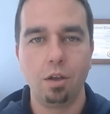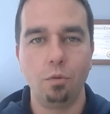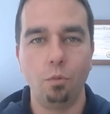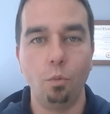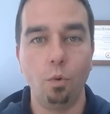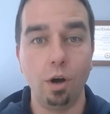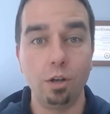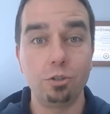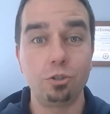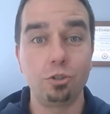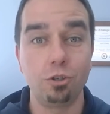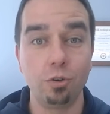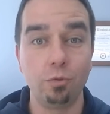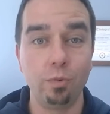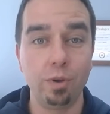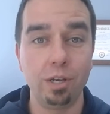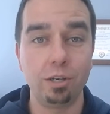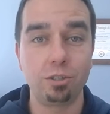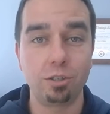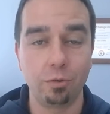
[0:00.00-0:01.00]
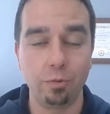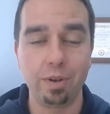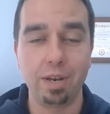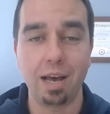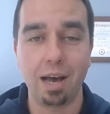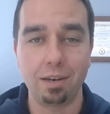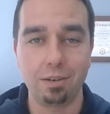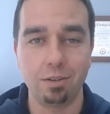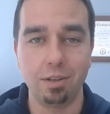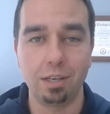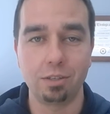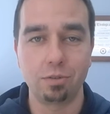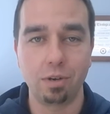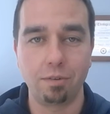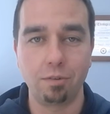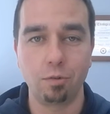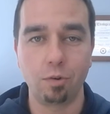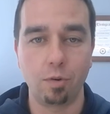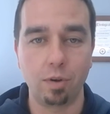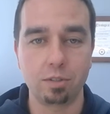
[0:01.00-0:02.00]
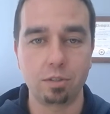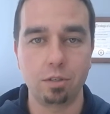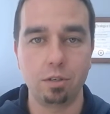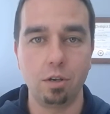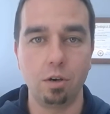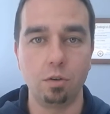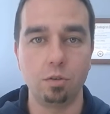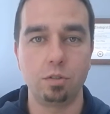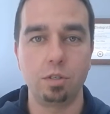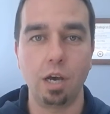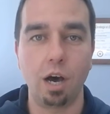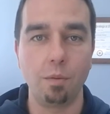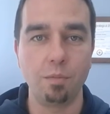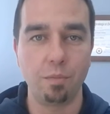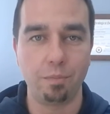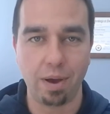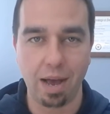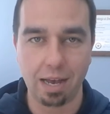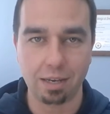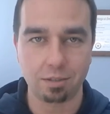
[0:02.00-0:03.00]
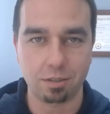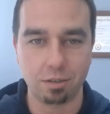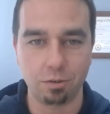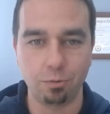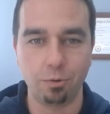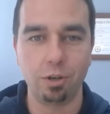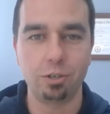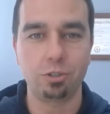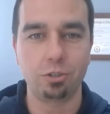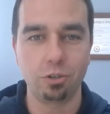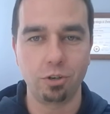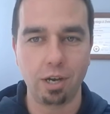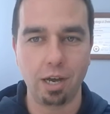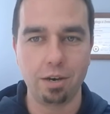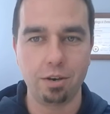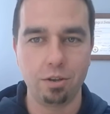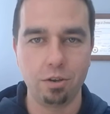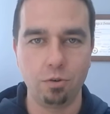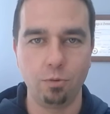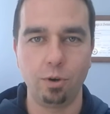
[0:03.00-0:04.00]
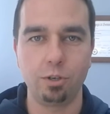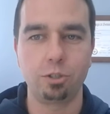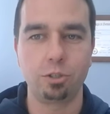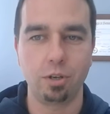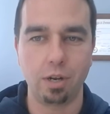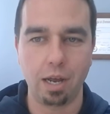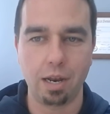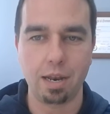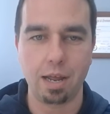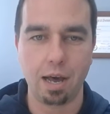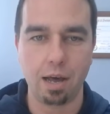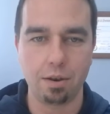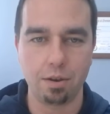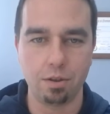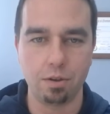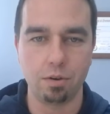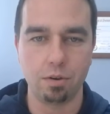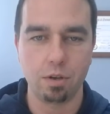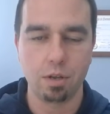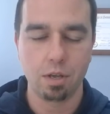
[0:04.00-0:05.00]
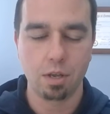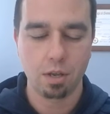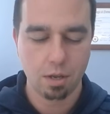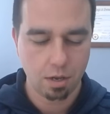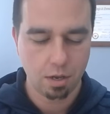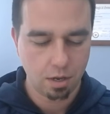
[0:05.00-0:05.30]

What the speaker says: what should we not do? That's what everyone wants to know. Tell me, Pastor, what should I do? What should I not do?